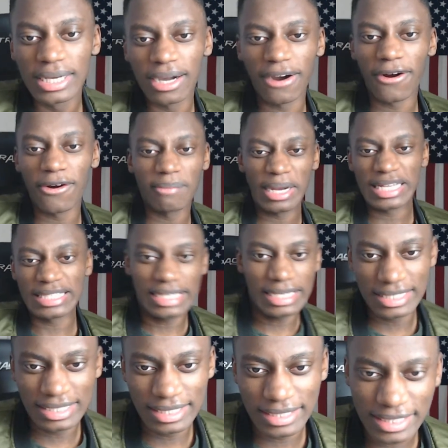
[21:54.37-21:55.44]
Oh my
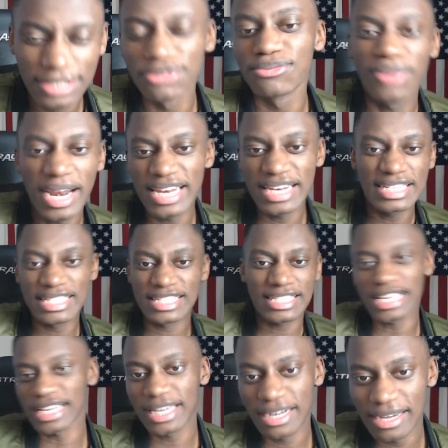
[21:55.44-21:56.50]
goodness, he's ready to
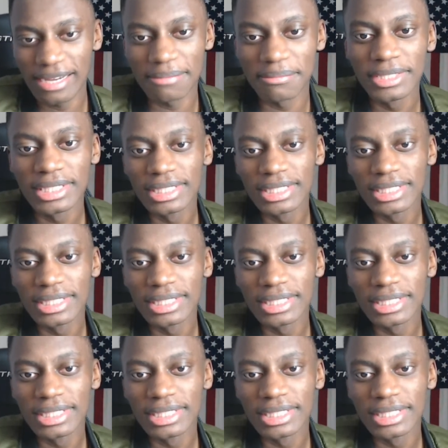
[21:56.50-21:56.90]
suck it up.